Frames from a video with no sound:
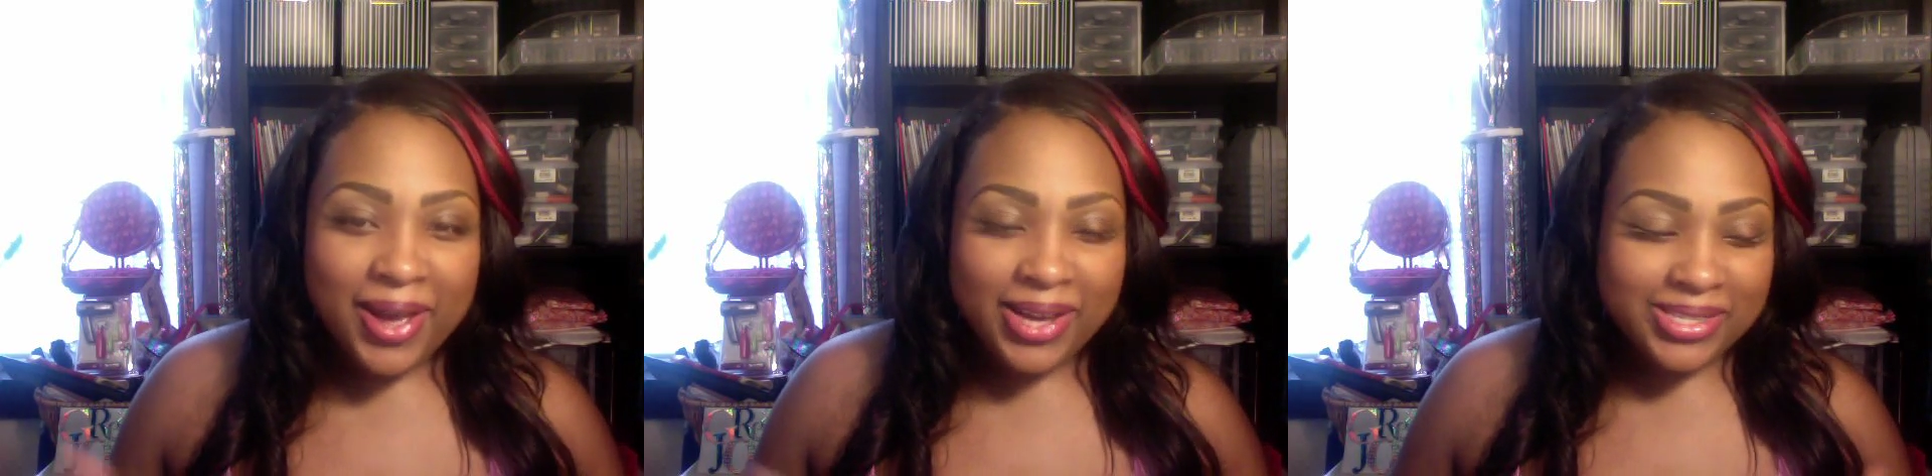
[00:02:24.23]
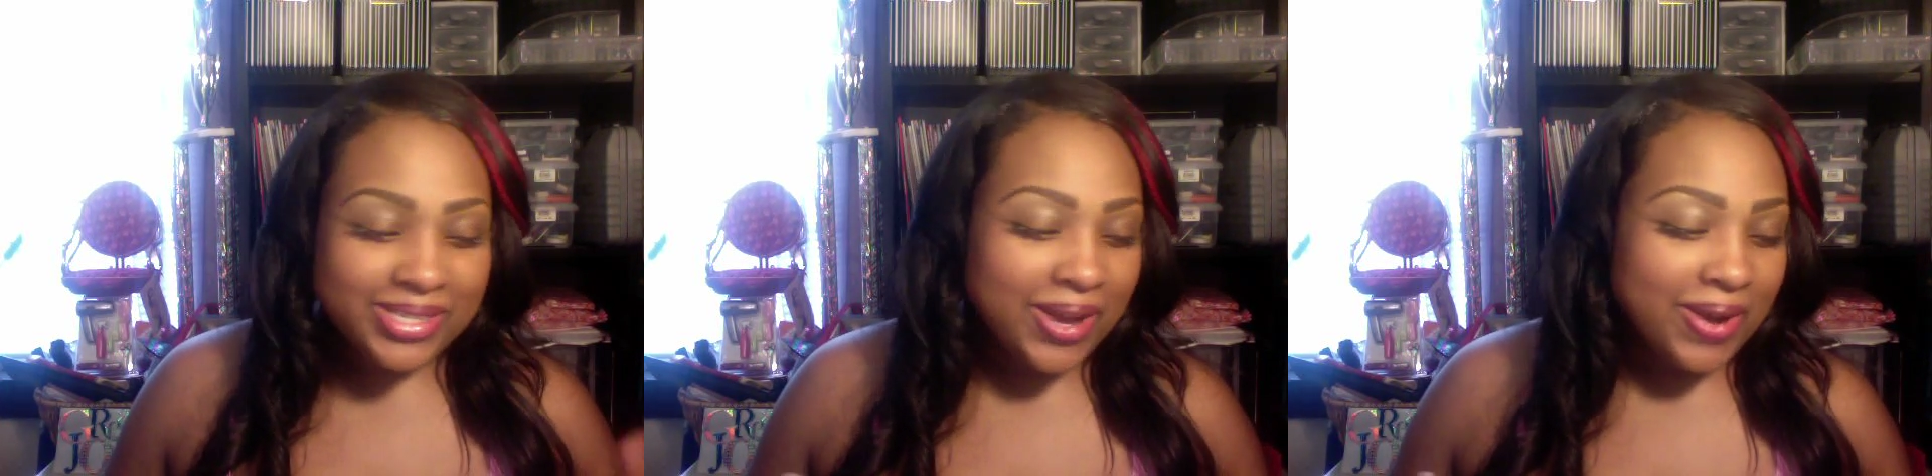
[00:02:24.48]

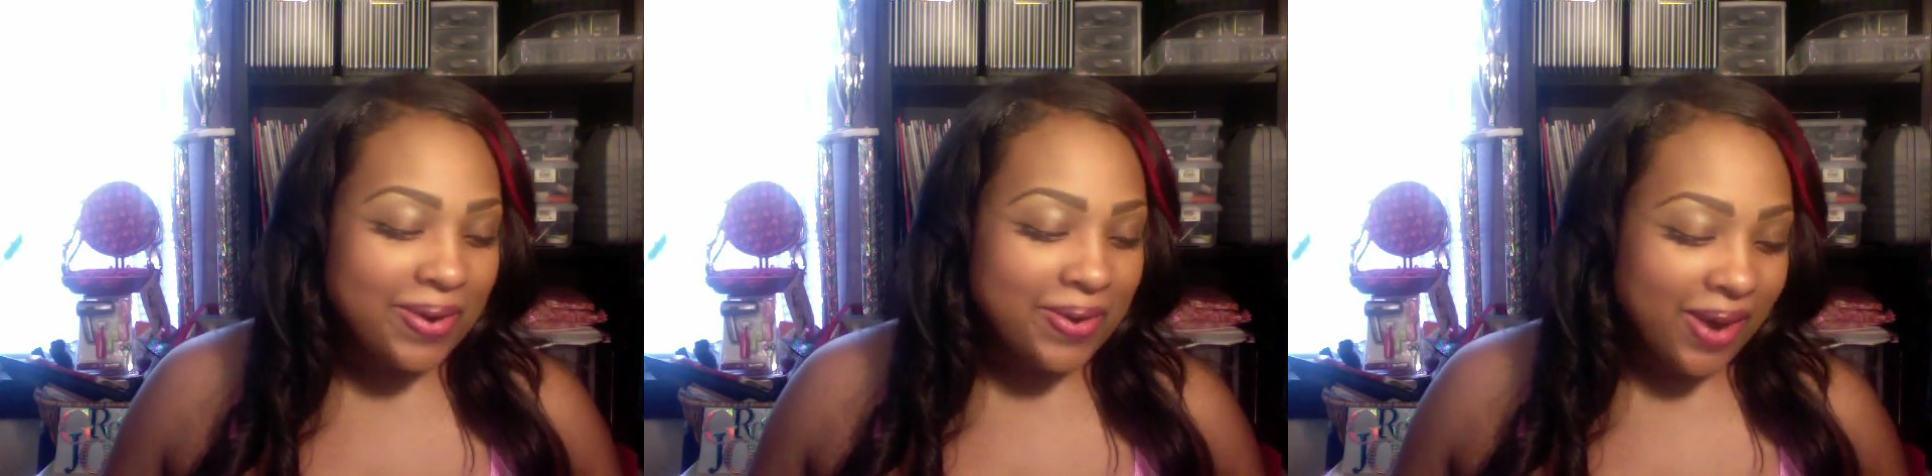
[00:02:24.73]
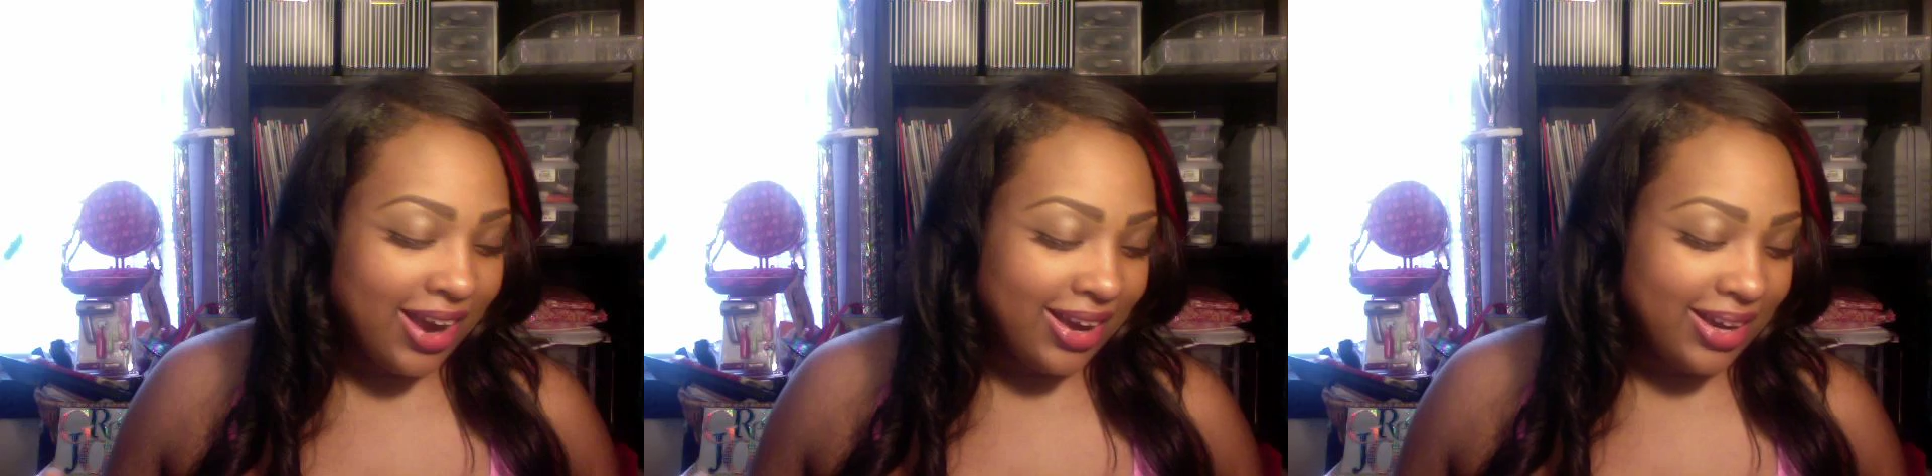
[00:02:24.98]

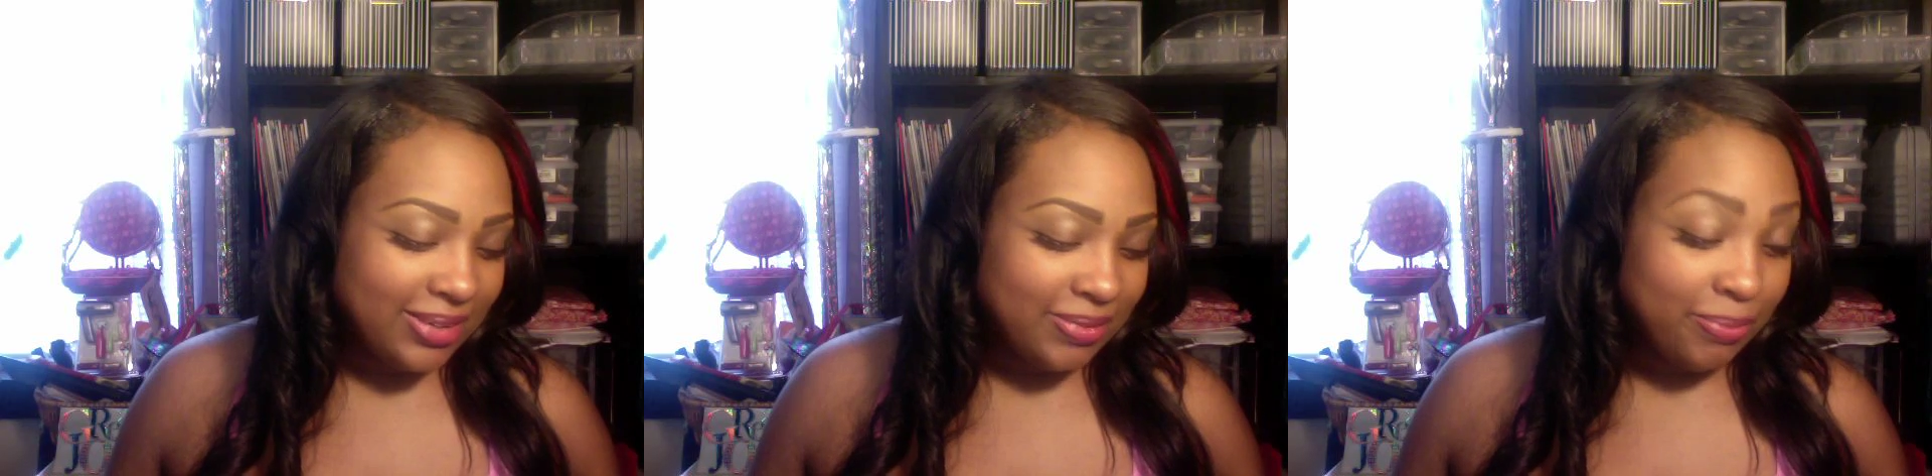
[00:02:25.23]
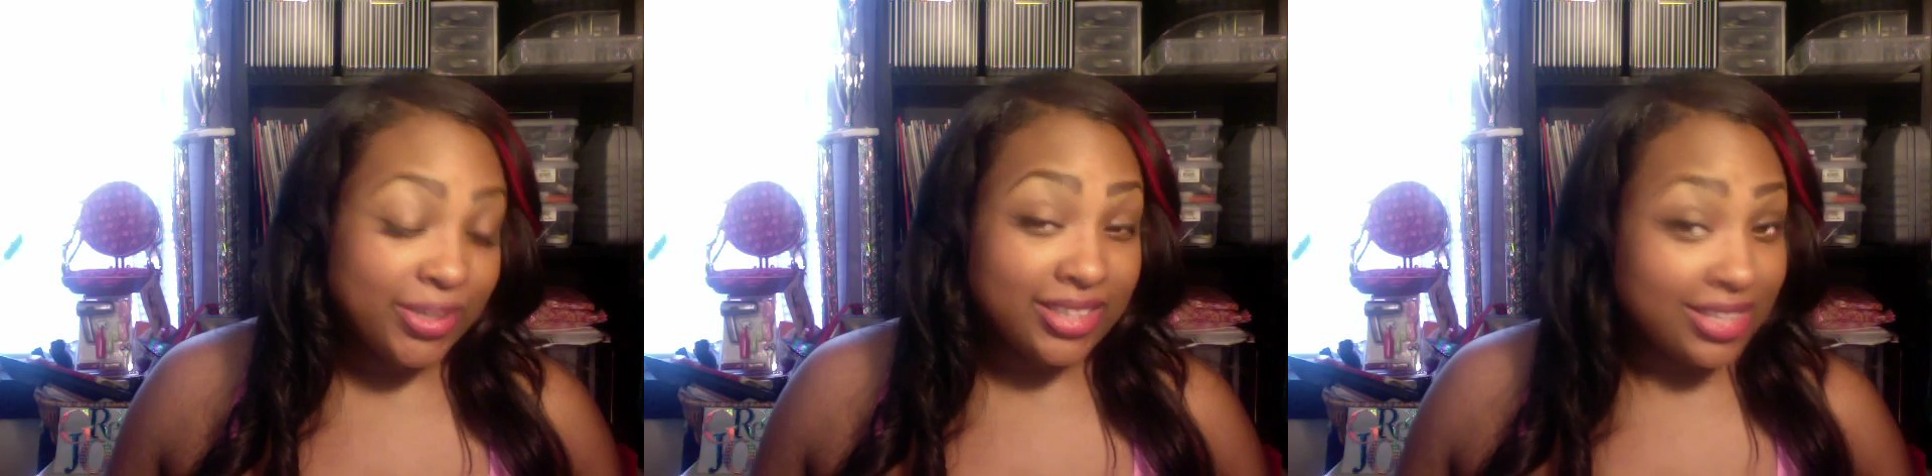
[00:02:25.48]
So,
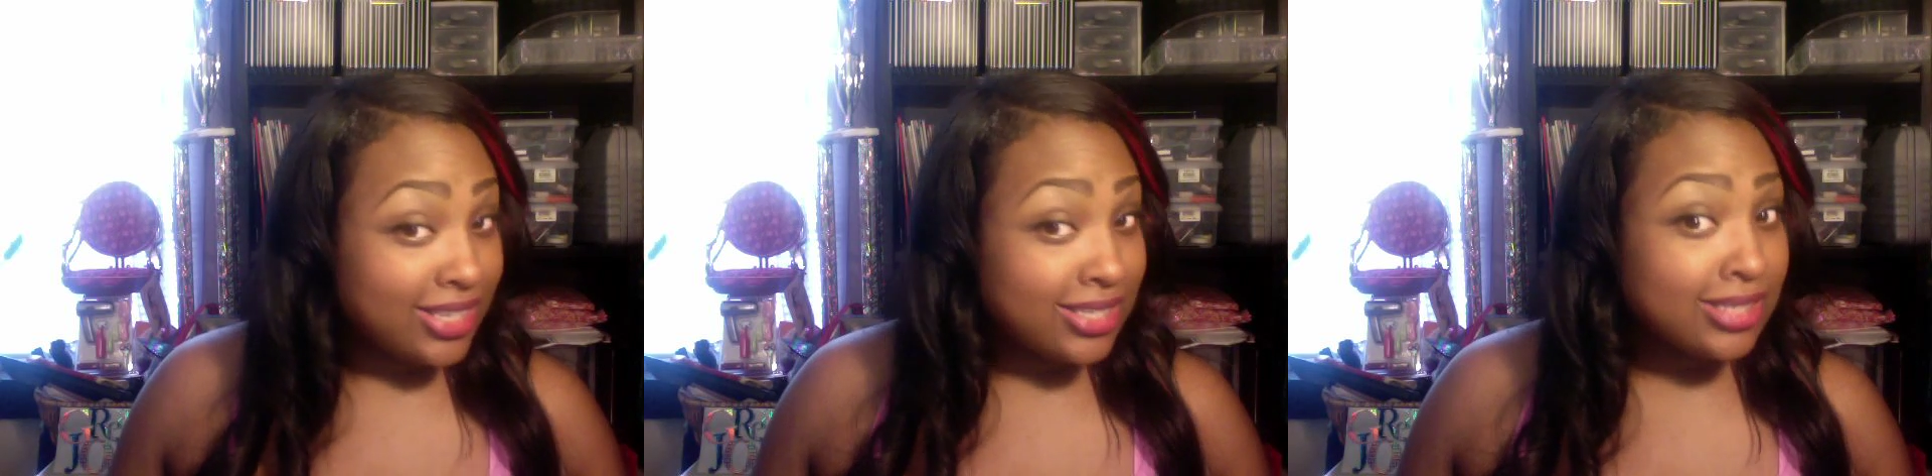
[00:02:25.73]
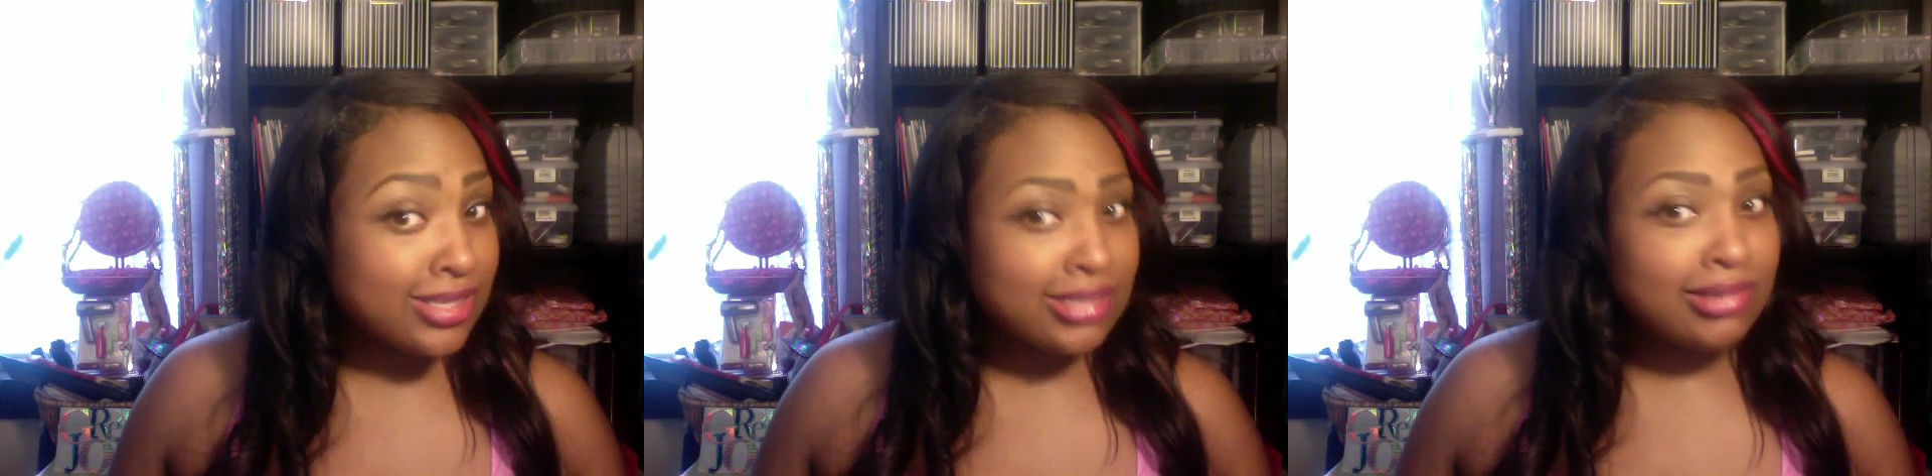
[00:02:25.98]
but this
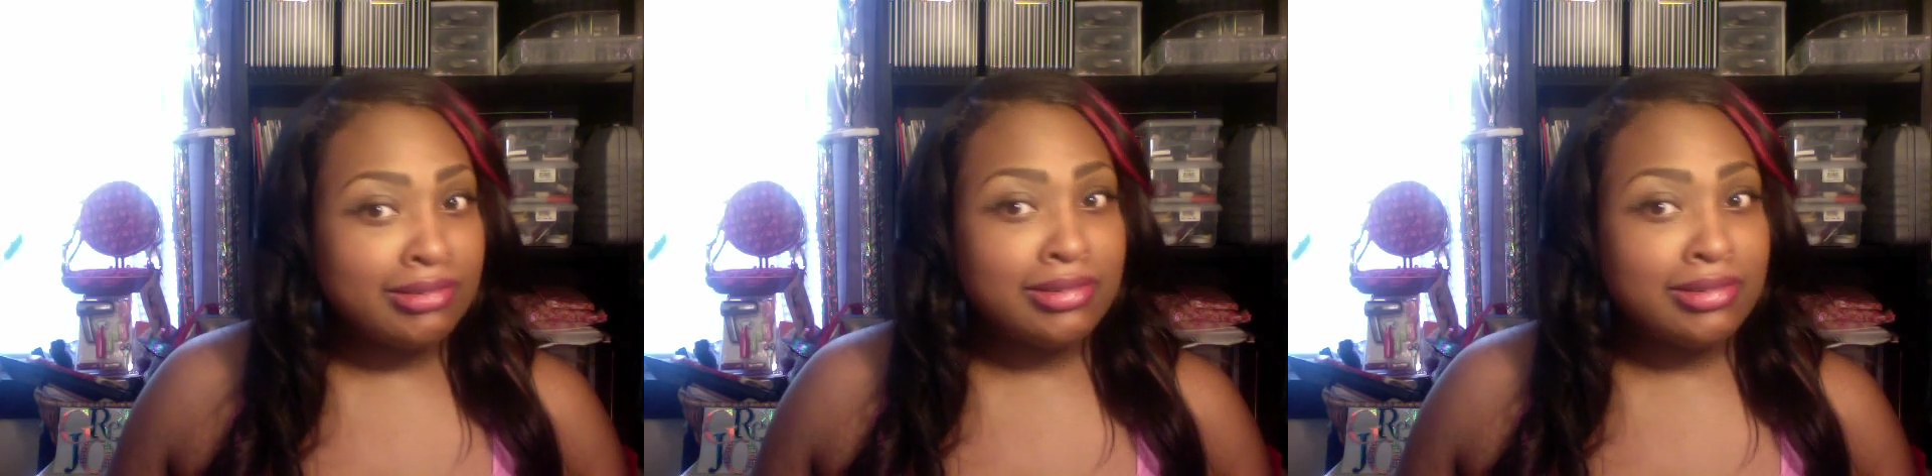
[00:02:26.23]
is